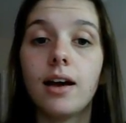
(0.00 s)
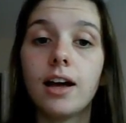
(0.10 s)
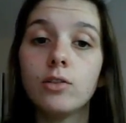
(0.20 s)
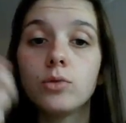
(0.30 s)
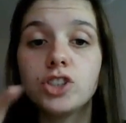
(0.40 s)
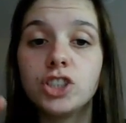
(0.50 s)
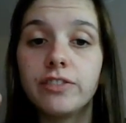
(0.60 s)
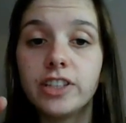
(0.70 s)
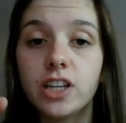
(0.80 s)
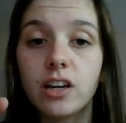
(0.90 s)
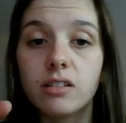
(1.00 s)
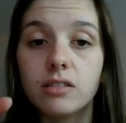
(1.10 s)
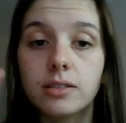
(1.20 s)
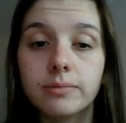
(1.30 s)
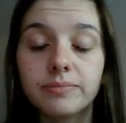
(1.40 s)
I love watching your
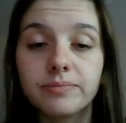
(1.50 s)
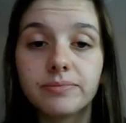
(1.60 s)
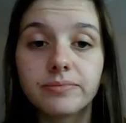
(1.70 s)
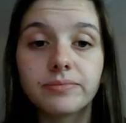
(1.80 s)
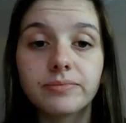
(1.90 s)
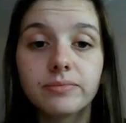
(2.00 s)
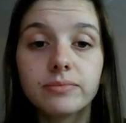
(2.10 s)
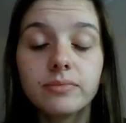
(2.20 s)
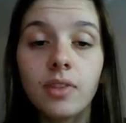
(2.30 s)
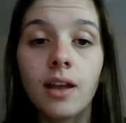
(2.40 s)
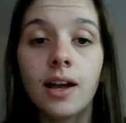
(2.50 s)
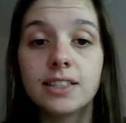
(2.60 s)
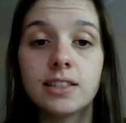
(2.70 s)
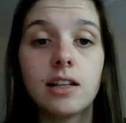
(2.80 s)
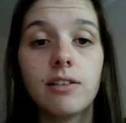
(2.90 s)
videos. I
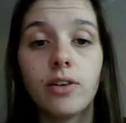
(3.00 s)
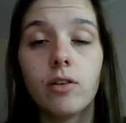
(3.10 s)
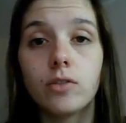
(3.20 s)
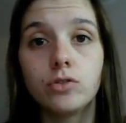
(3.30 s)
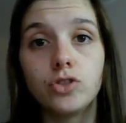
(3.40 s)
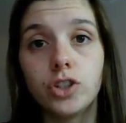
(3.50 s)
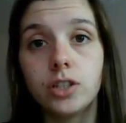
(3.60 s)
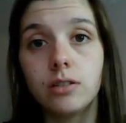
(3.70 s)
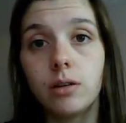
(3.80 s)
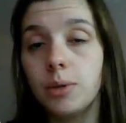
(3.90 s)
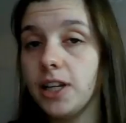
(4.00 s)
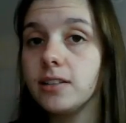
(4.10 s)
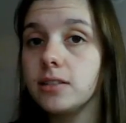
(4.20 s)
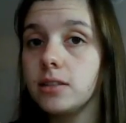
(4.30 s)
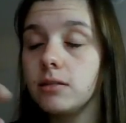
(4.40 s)
still have over 100 on my
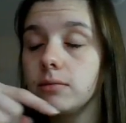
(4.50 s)
list.